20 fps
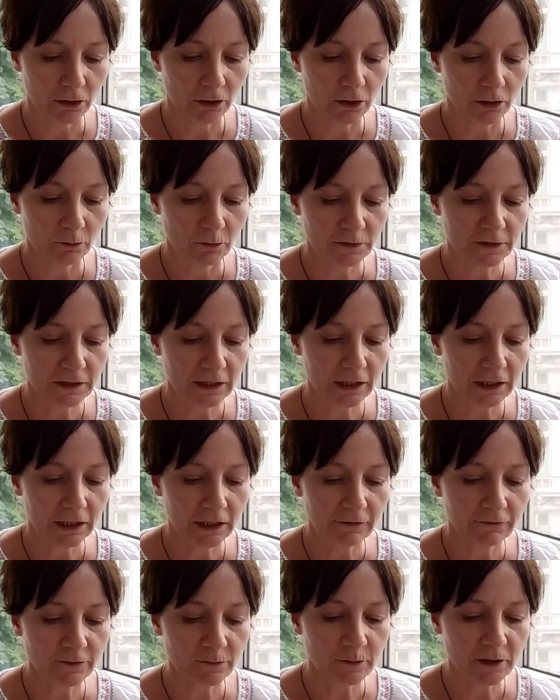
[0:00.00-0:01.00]
you will see it
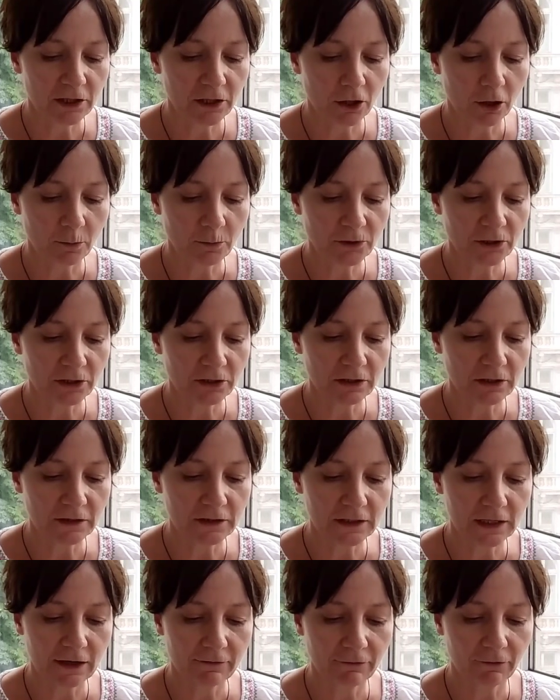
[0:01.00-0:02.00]
gives me the option to
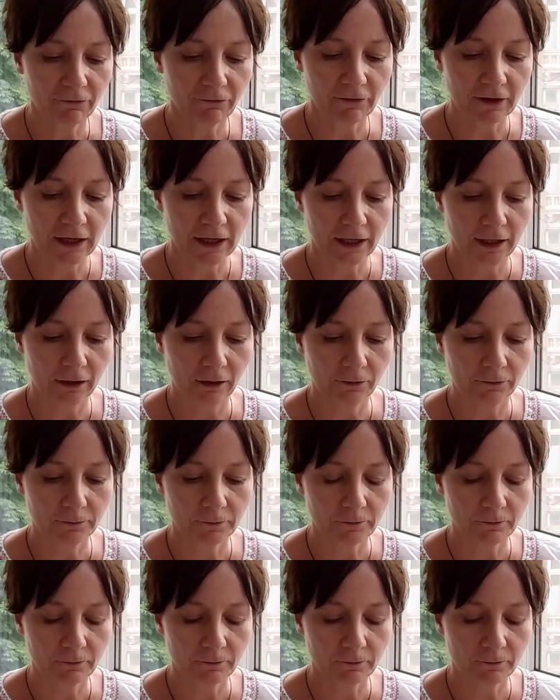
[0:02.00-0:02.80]
save a file,